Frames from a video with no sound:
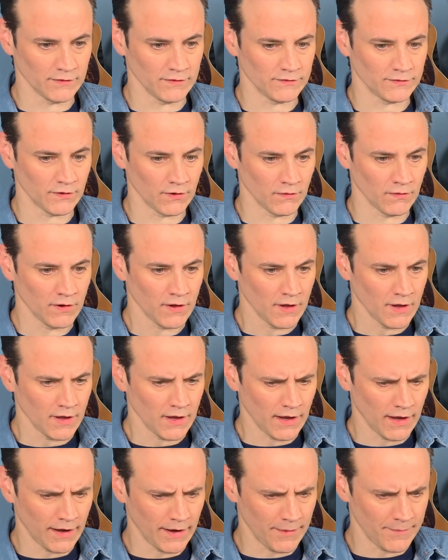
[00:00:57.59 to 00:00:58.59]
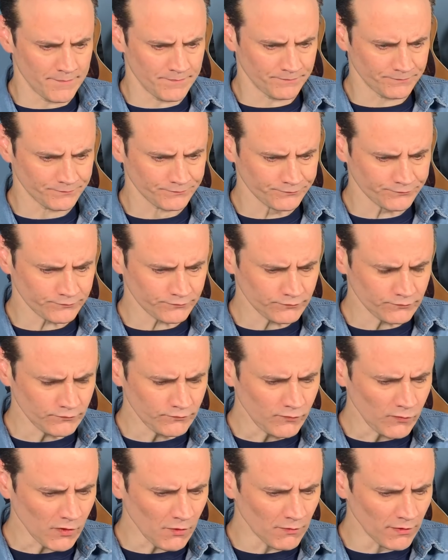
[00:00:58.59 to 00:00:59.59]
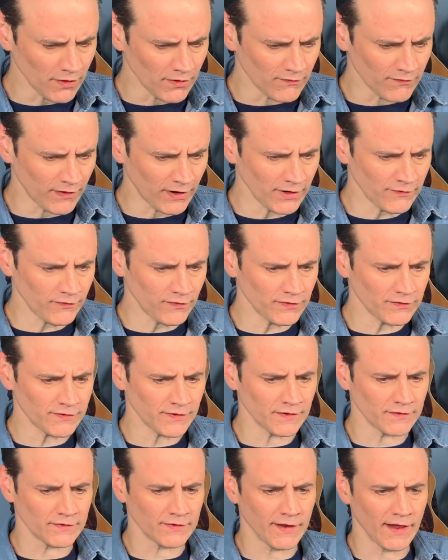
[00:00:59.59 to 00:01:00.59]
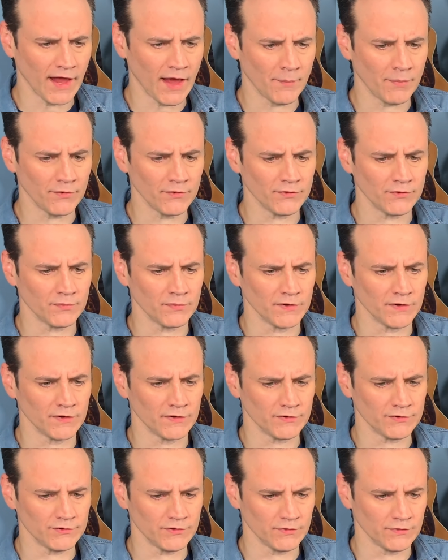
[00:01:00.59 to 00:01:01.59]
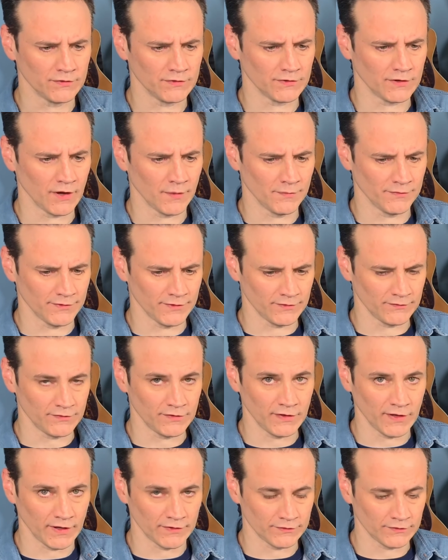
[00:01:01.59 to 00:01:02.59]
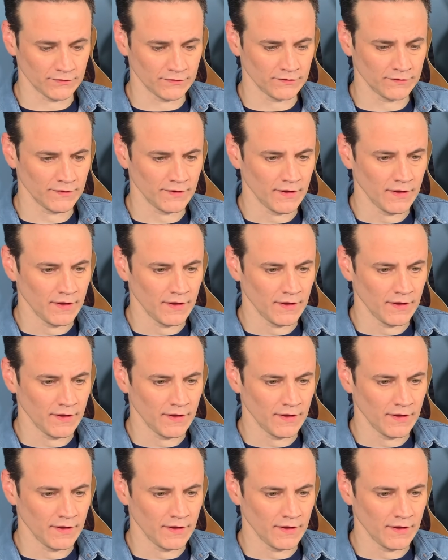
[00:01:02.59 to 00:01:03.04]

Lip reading: So one of the very first things that happens when the student comes in for lessons